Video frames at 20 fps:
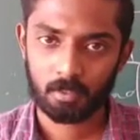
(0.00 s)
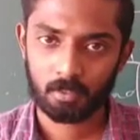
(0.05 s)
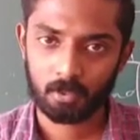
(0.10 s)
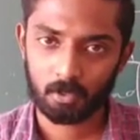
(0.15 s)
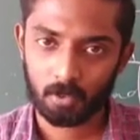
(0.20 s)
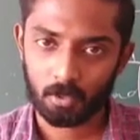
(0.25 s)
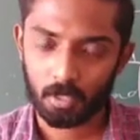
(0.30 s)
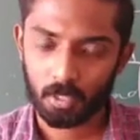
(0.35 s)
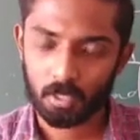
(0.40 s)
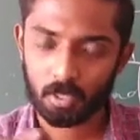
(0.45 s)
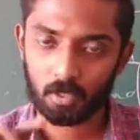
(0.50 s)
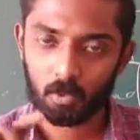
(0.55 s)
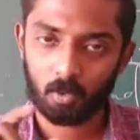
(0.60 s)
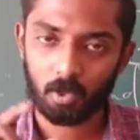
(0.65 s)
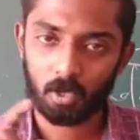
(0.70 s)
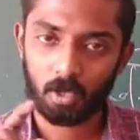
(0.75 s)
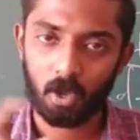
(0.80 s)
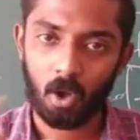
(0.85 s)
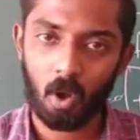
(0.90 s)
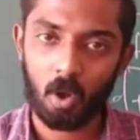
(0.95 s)
So here the
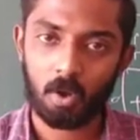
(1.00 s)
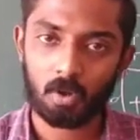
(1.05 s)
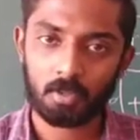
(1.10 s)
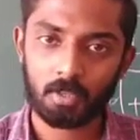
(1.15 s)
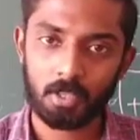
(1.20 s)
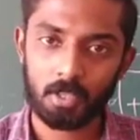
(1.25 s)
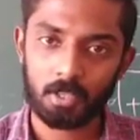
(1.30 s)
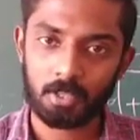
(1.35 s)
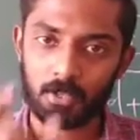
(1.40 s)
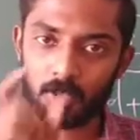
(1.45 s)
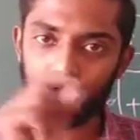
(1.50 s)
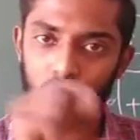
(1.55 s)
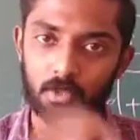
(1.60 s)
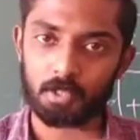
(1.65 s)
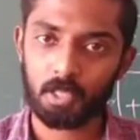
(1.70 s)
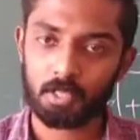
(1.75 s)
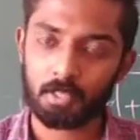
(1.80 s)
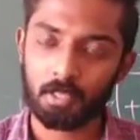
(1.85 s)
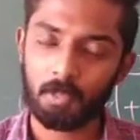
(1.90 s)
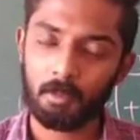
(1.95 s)
word on is
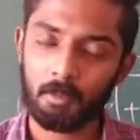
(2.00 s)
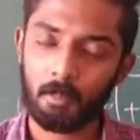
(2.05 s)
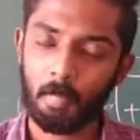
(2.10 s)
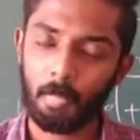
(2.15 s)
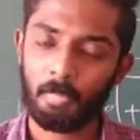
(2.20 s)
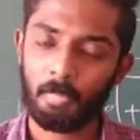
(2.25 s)
used as a